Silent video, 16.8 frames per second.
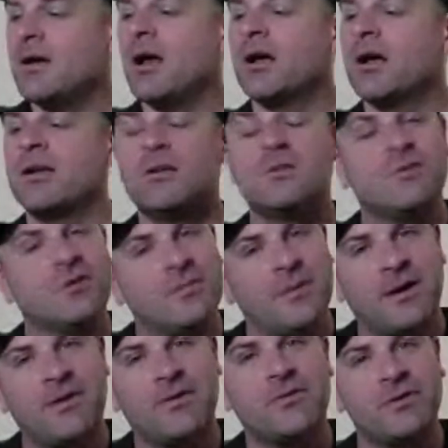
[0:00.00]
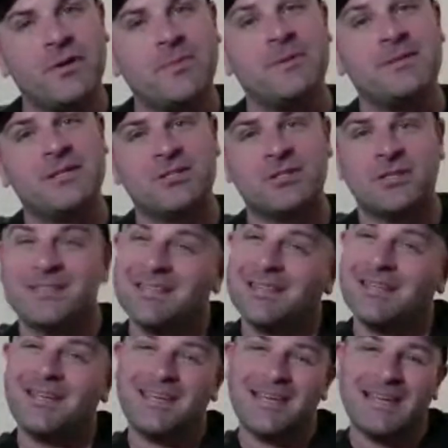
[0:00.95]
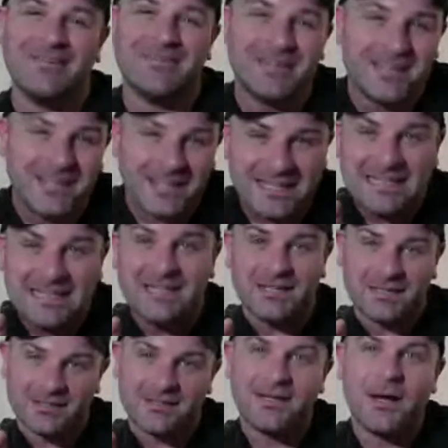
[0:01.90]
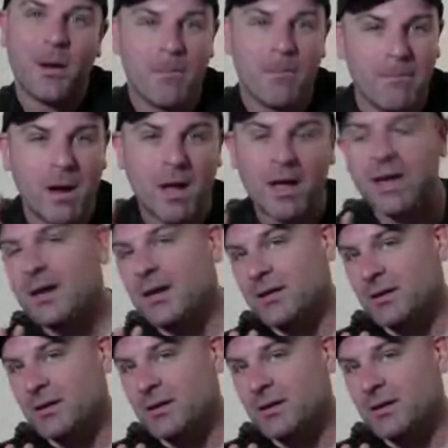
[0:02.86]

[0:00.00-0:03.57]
I'm going to talk about 3 positions in the key of E minor,